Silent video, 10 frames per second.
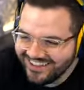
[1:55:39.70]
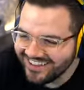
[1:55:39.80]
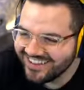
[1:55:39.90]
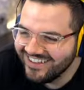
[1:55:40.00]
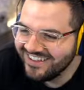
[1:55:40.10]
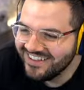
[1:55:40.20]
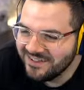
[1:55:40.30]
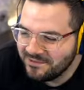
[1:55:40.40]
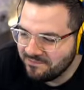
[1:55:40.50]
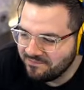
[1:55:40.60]

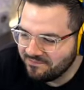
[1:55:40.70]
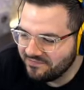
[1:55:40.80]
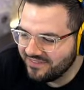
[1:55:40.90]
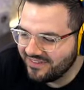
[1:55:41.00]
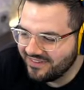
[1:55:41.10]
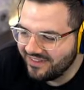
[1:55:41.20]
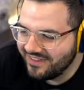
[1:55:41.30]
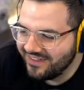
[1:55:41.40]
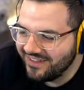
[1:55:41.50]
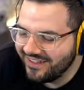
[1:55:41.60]
Yo,
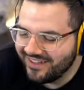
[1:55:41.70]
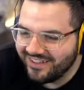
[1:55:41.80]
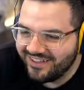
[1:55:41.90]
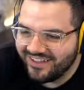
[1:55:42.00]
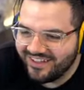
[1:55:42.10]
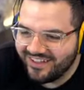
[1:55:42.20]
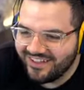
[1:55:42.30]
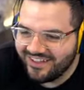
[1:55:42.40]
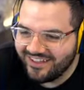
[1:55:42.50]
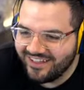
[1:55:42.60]
what is this
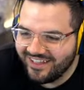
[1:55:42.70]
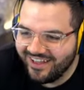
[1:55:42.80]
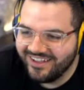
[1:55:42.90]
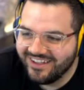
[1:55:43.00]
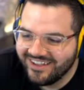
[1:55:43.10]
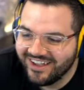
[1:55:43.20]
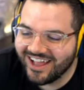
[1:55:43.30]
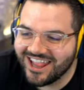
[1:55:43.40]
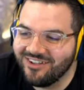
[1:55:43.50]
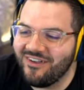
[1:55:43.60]
game? I
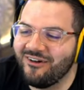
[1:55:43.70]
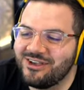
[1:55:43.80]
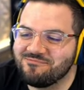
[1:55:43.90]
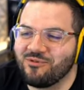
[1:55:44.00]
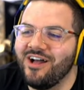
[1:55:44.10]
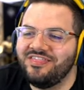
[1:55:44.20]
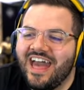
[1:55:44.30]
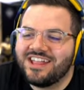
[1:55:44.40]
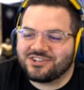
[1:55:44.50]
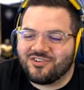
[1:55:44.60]
love how he brought that,